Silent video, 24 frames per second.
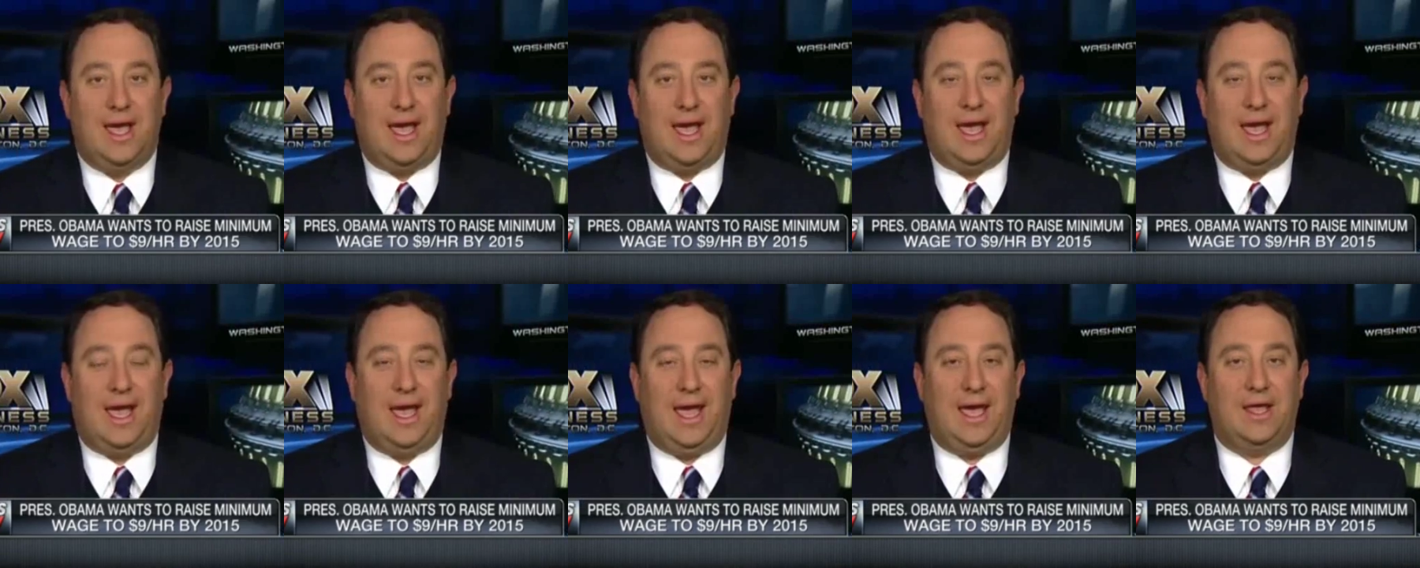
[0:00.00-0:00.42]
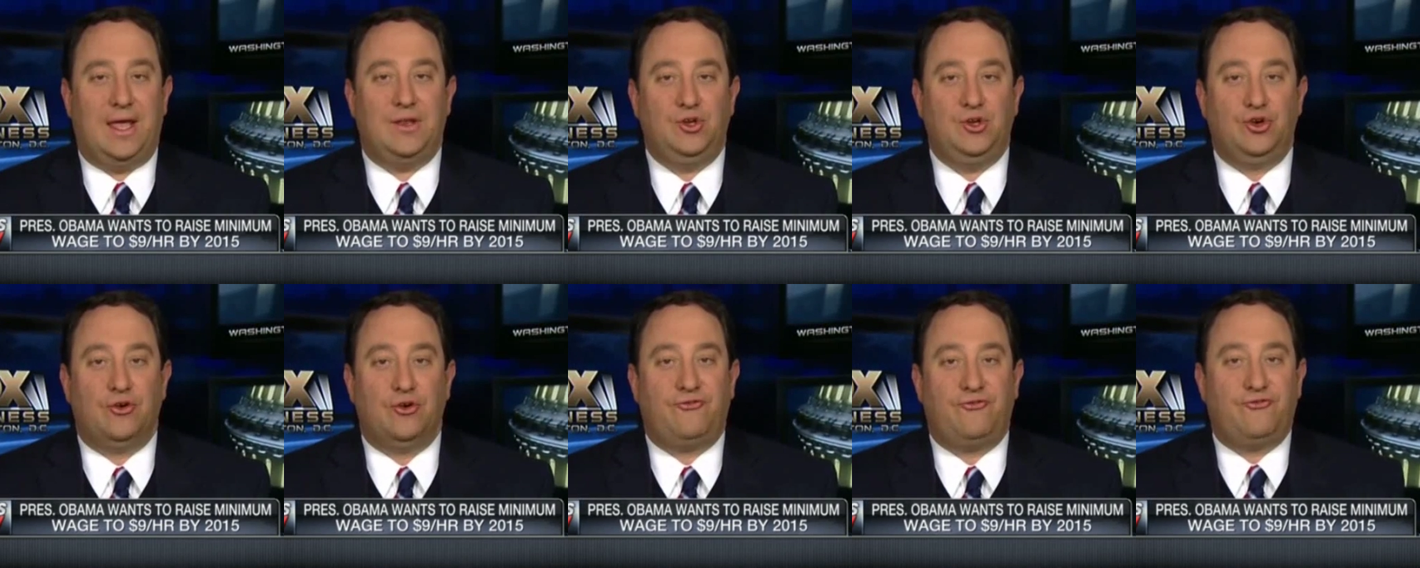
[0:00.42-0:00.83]

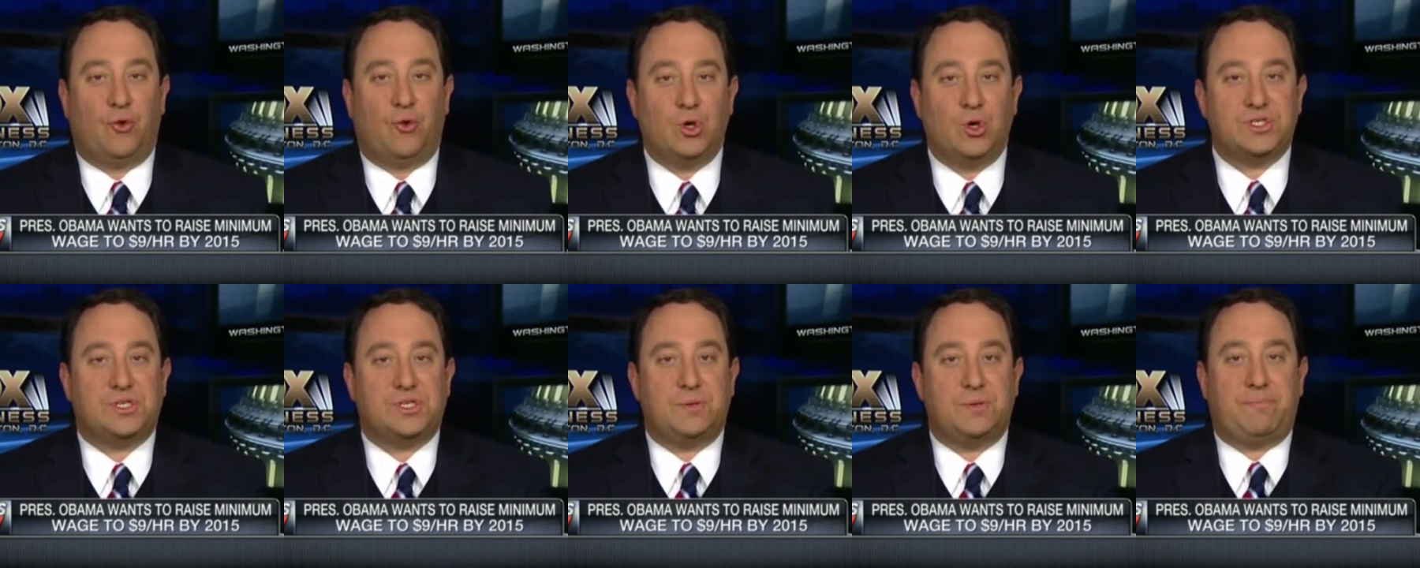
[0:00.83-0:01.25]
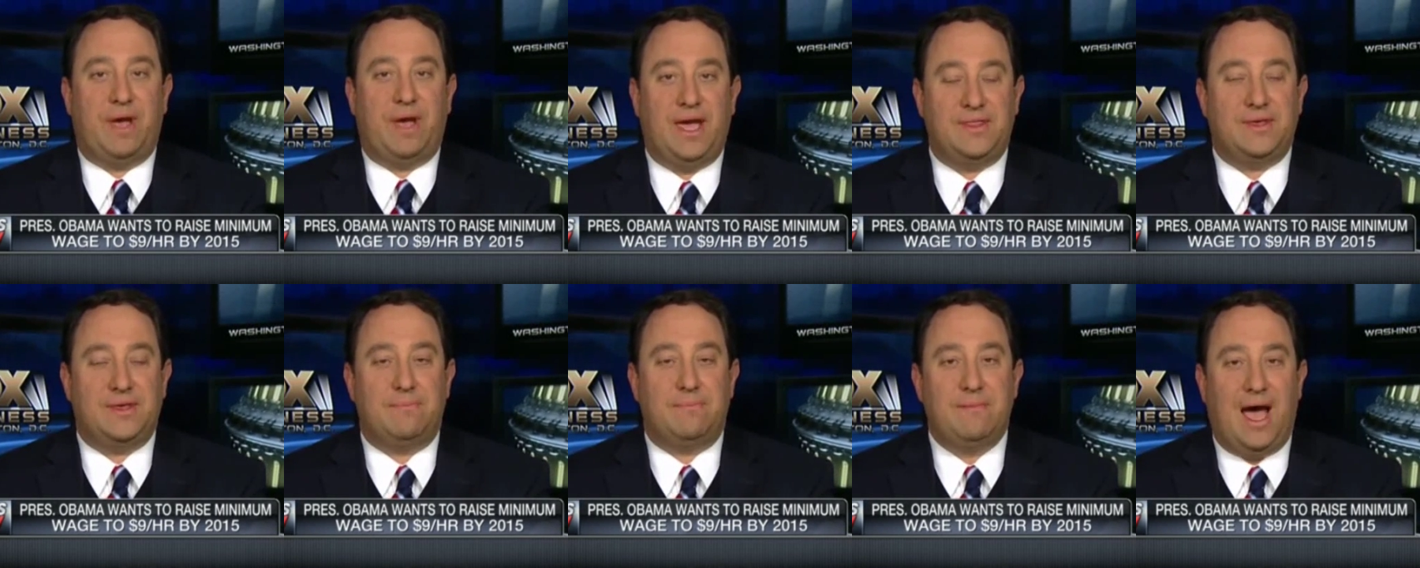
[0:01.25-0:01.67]
and you're forced to
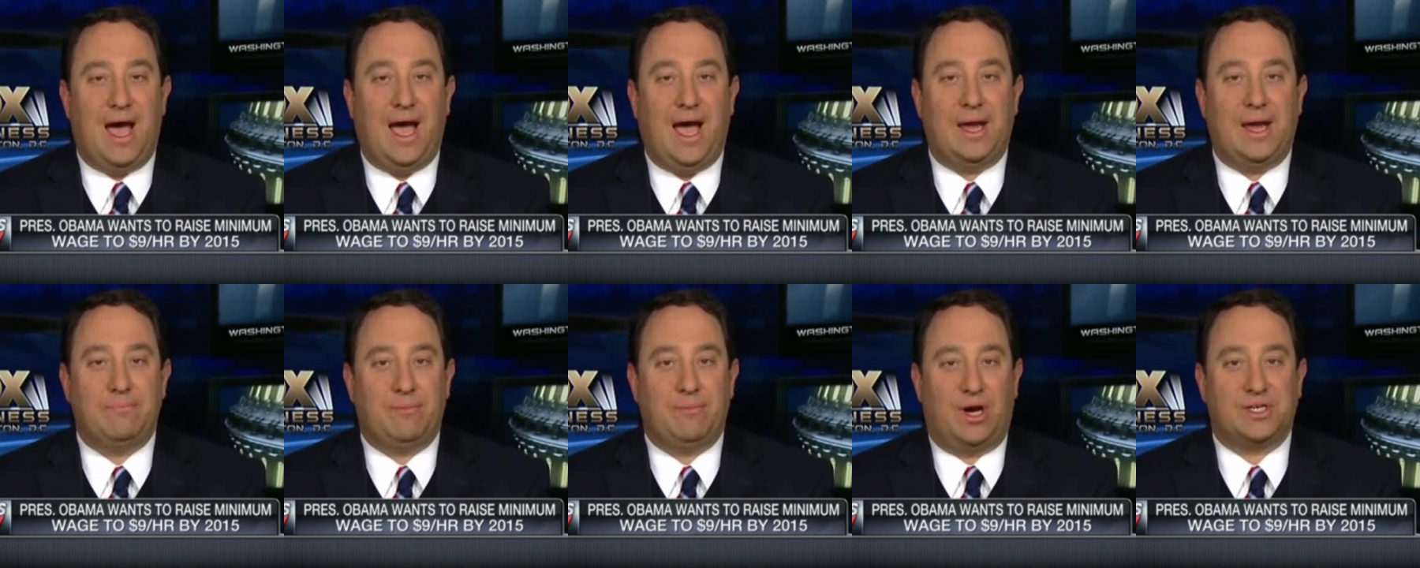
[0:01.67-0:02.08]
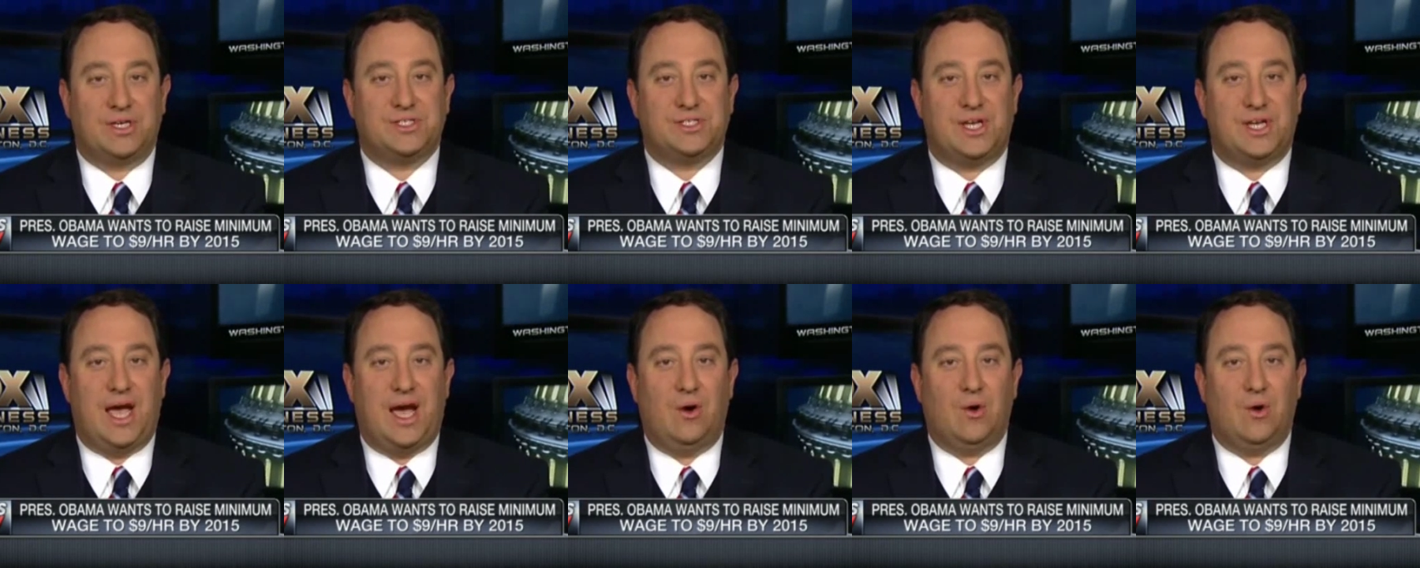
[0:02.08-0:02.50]
pay them $9
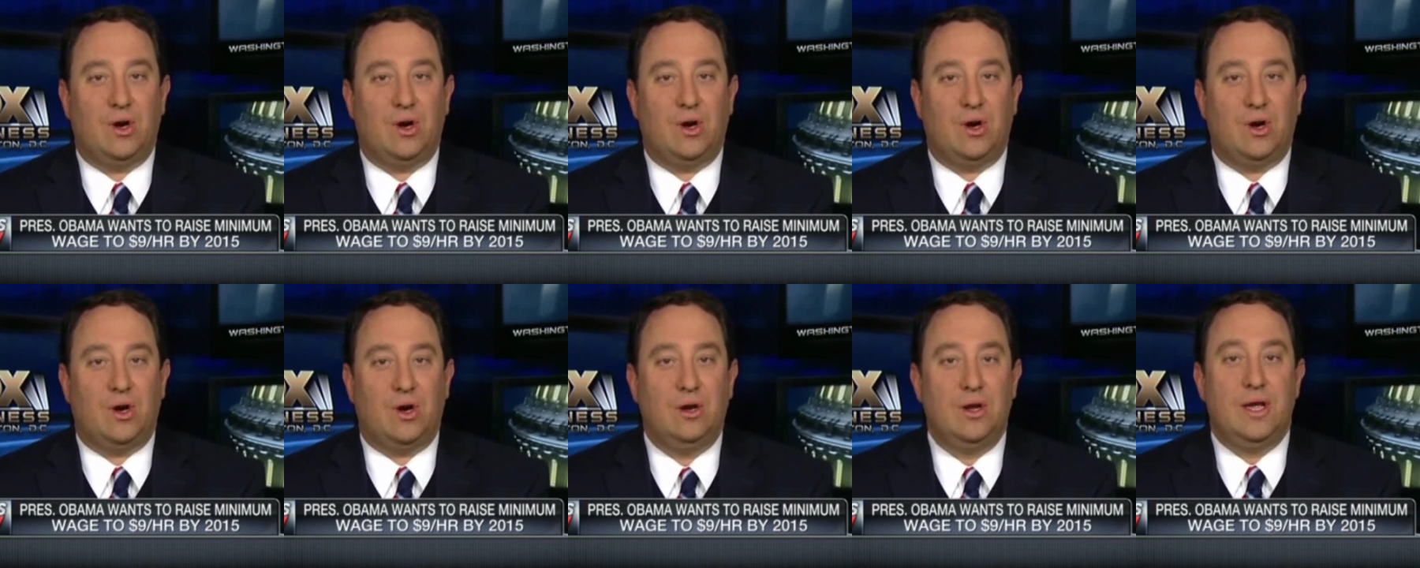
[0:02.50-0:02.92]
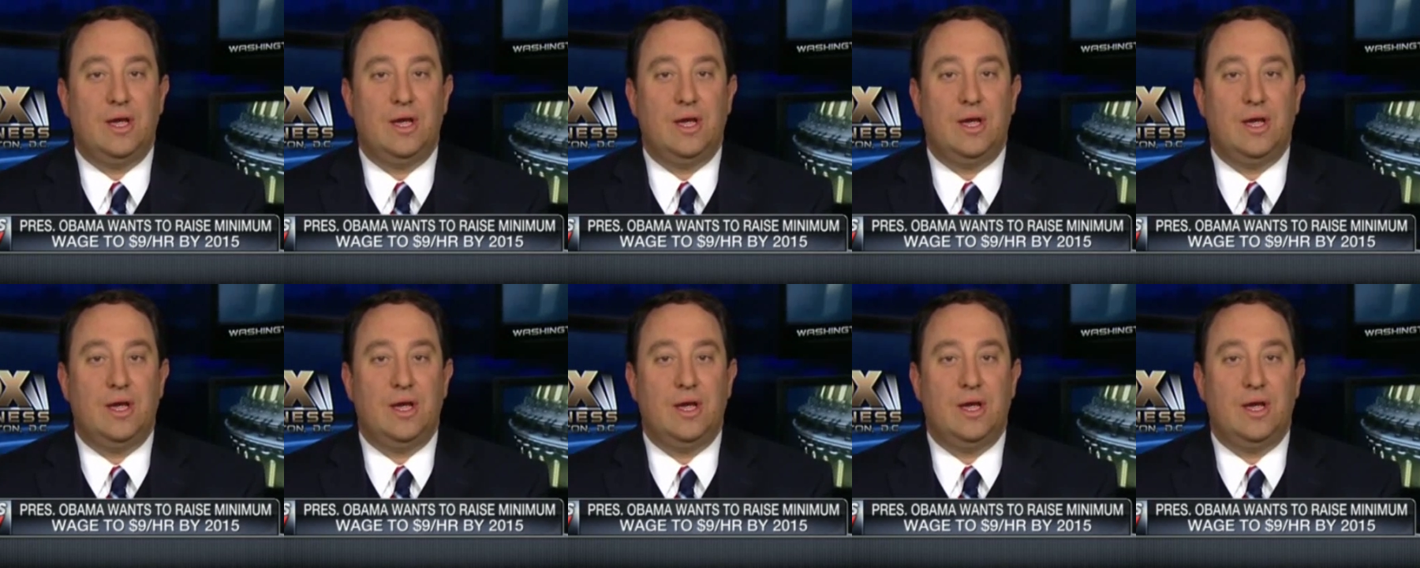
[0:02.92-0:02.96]
an hour,